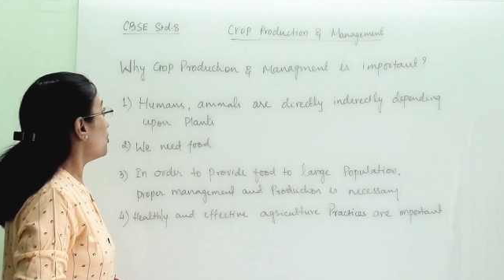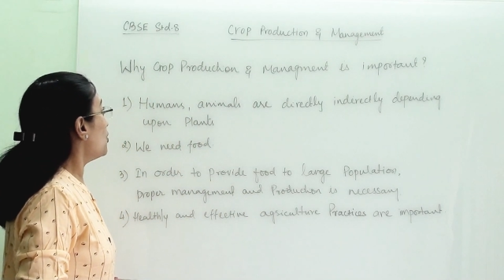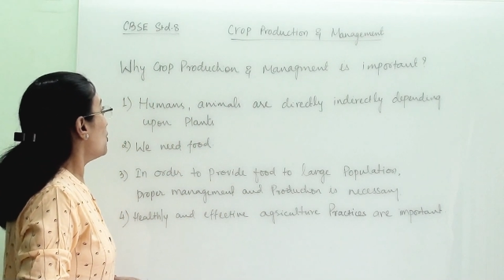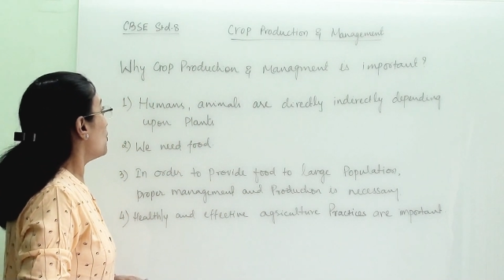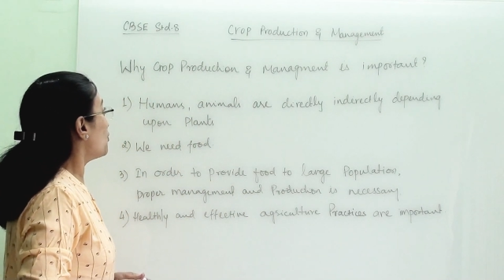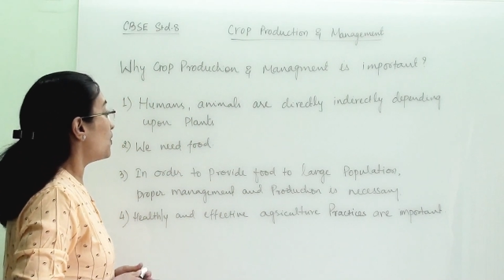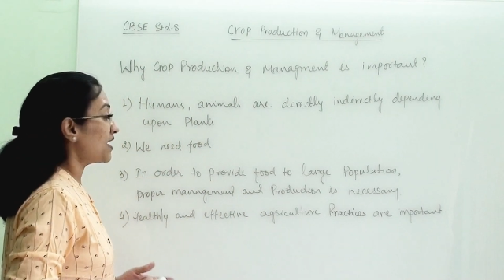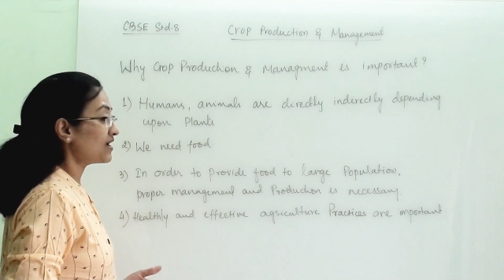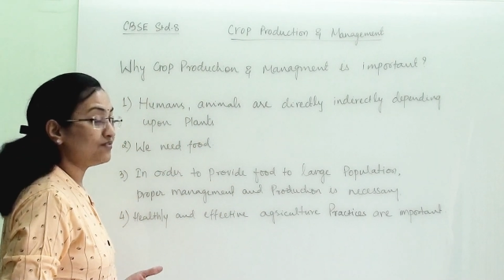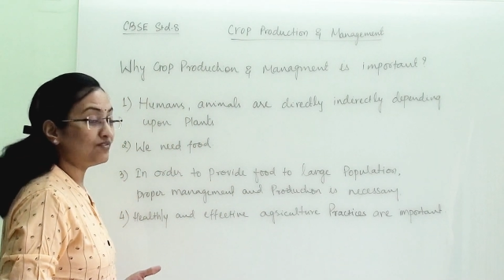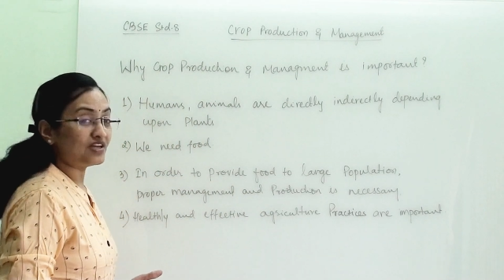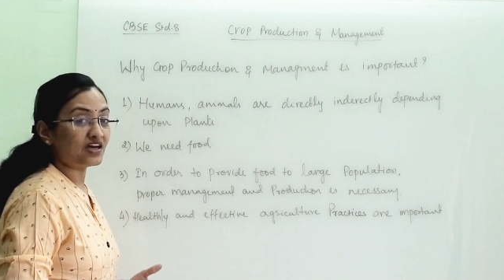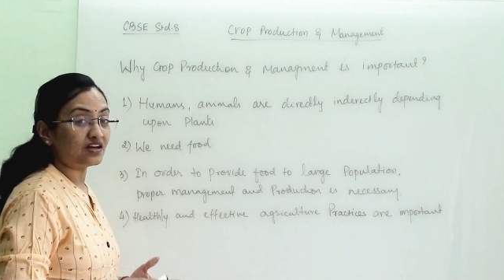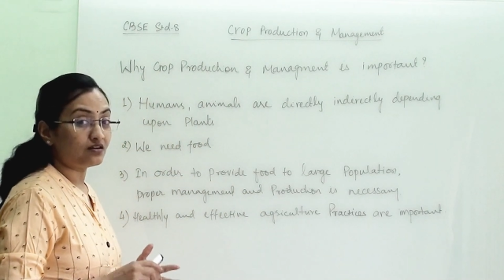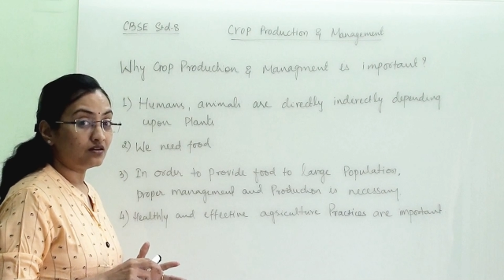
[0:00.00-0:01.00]
why we
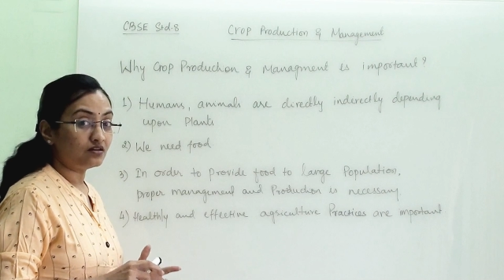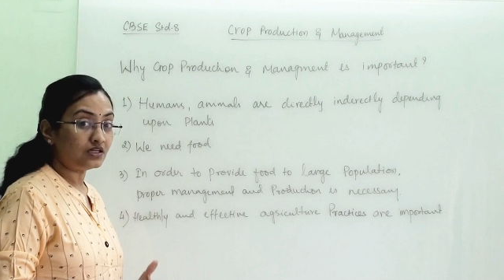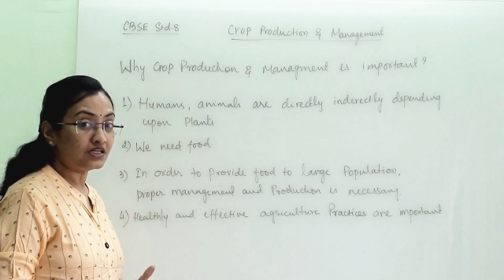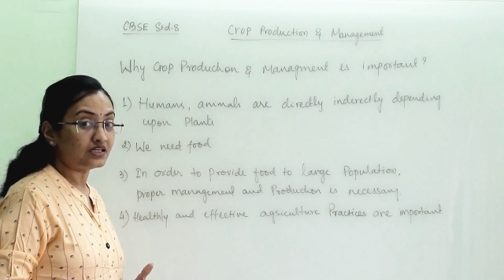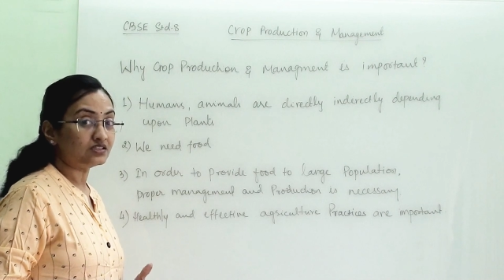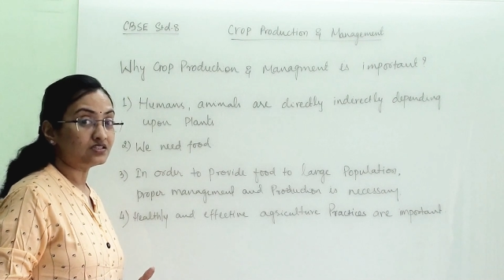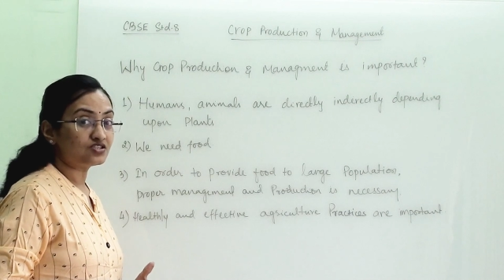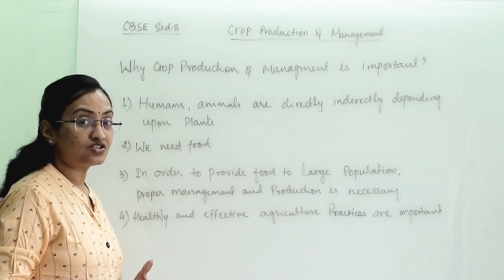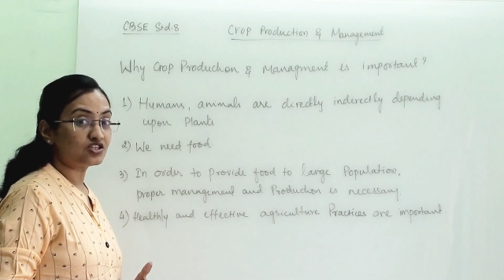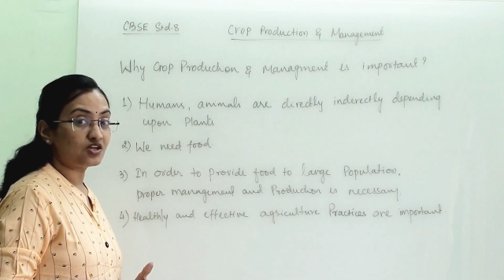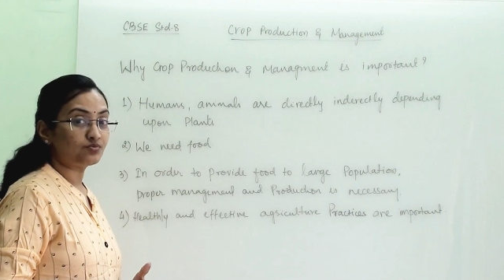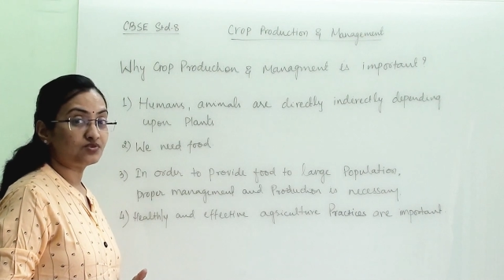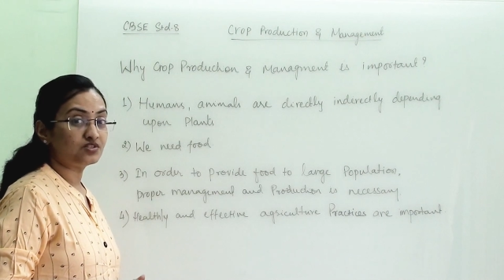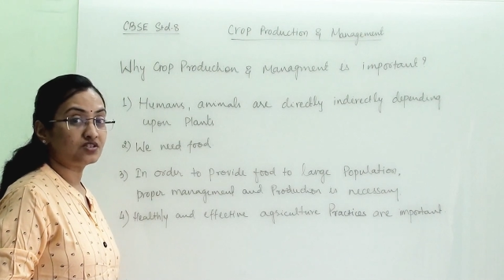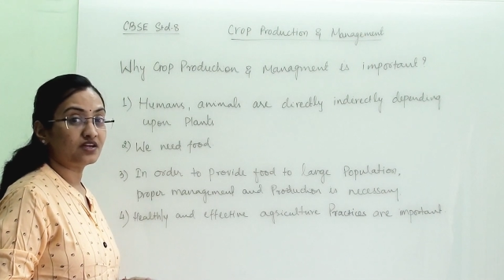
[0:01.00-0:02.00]
are learning this chapter